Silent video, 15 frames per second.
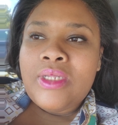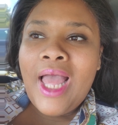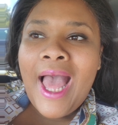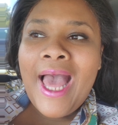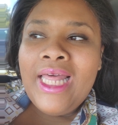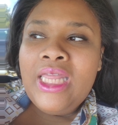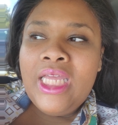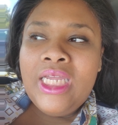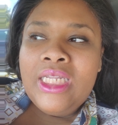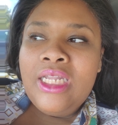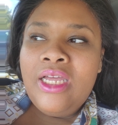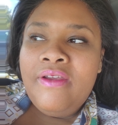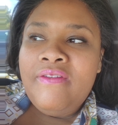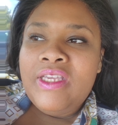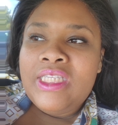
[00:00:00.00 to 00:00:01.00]
I think
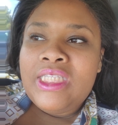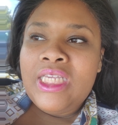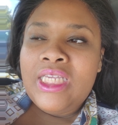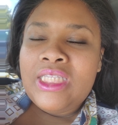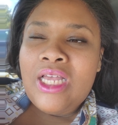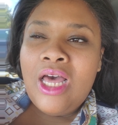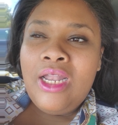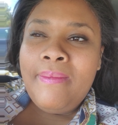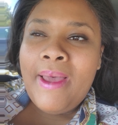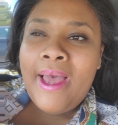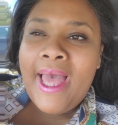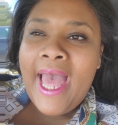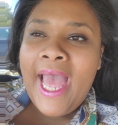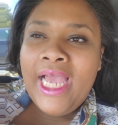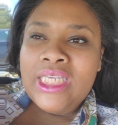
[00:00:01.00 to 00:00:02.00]
love is all
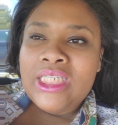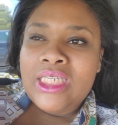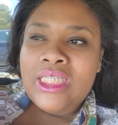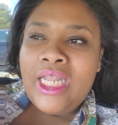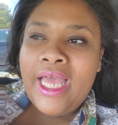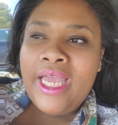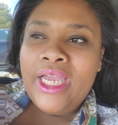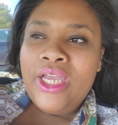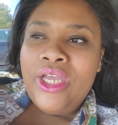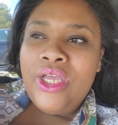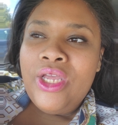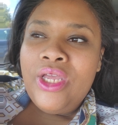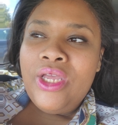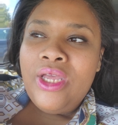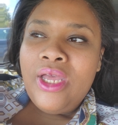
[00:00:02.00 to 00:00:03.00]
about action. Like,
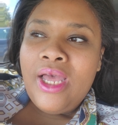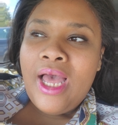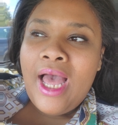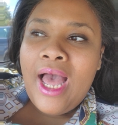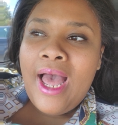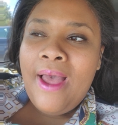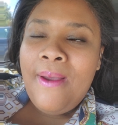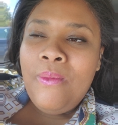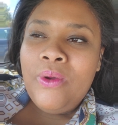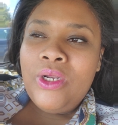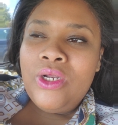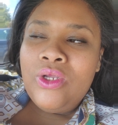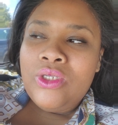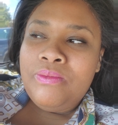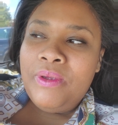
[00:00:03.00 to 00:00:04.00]
I'm one
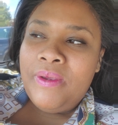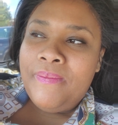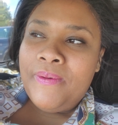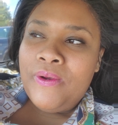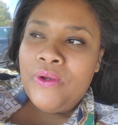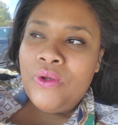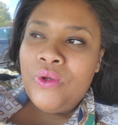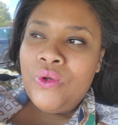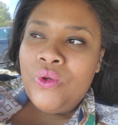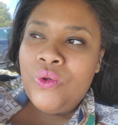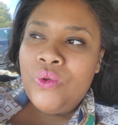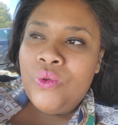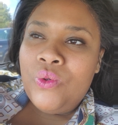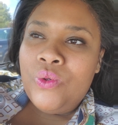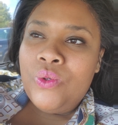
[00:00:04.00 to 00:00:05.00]
of those people
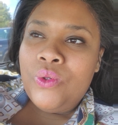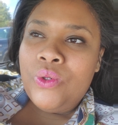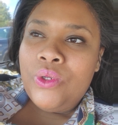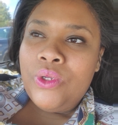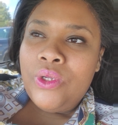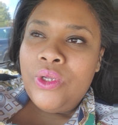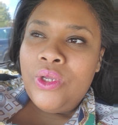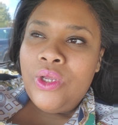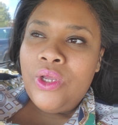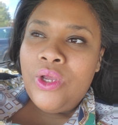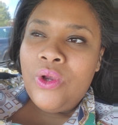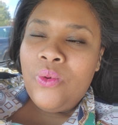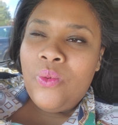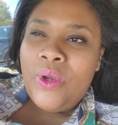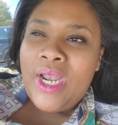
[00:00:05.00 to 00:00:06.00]
who,
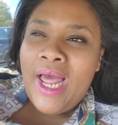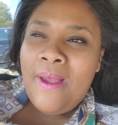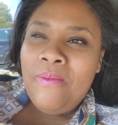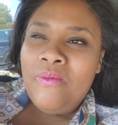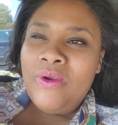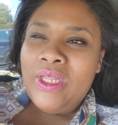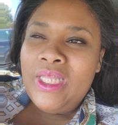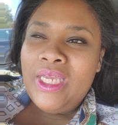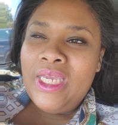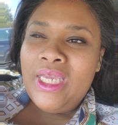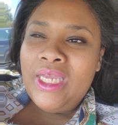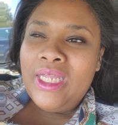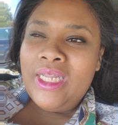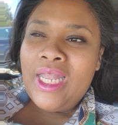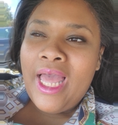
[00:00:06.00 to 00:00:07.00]
when I'm
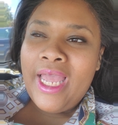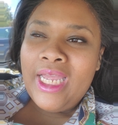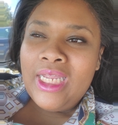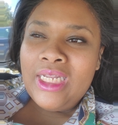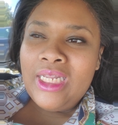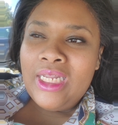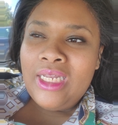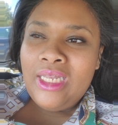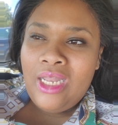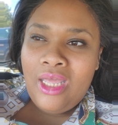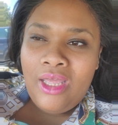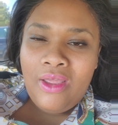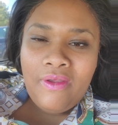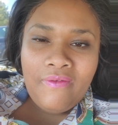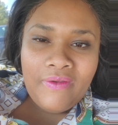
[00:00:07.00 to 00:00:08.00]
really like
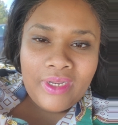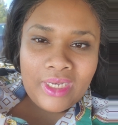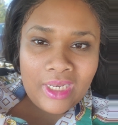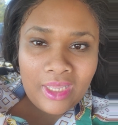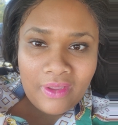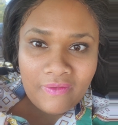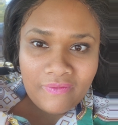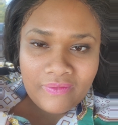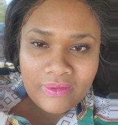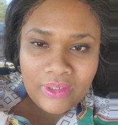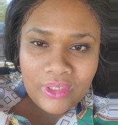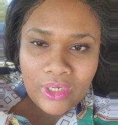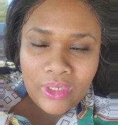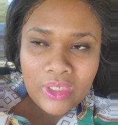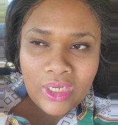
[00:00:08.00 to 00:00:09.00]
love and love,
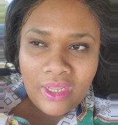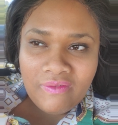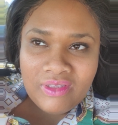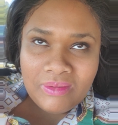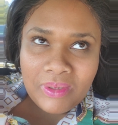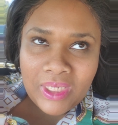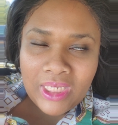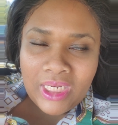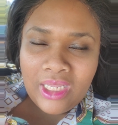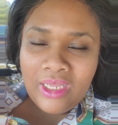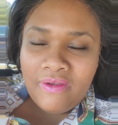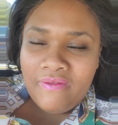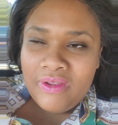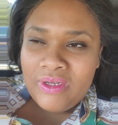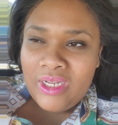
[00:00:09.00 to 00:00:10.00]
love to be in
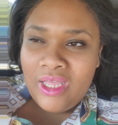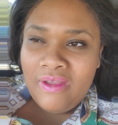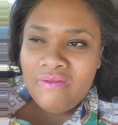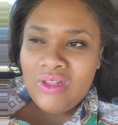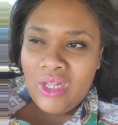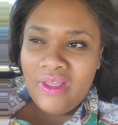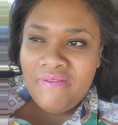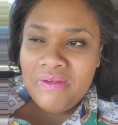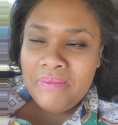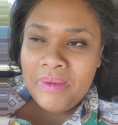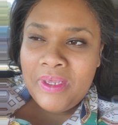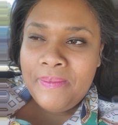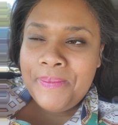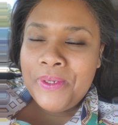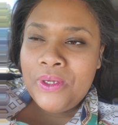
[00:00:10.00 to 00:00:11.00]
love and loving
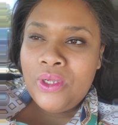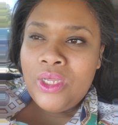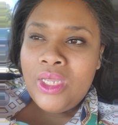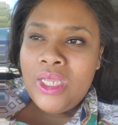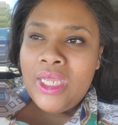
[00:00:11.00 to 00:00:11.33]
people,